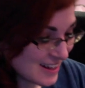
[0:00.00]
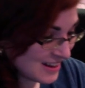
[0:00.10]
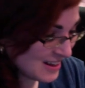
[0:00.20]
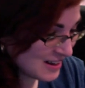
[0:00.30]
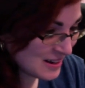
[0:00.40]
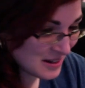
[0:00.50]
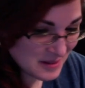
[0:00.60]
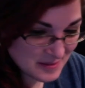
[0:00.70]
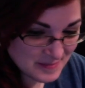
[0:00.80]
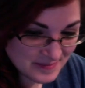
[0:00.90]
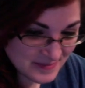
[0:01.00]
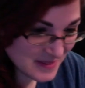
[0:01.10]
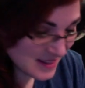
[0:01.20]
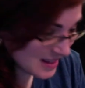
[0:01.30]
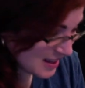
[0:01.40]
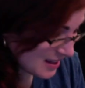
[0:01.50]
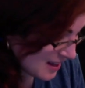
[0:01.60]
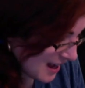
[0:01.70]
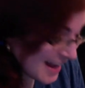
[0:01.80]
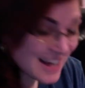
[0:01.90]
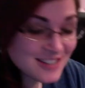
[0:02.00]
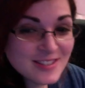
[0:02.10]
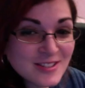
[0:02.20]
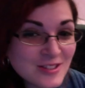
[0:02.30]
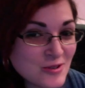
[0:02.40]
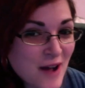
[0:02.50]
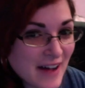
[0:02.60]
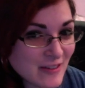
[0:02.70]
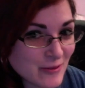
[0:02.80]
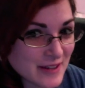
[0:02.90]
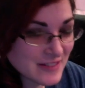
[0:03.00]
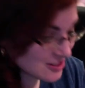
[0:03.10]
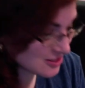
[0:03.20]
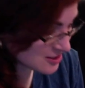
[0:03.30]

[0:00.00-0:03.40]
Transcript: Um, I actually do have a Ravenclaw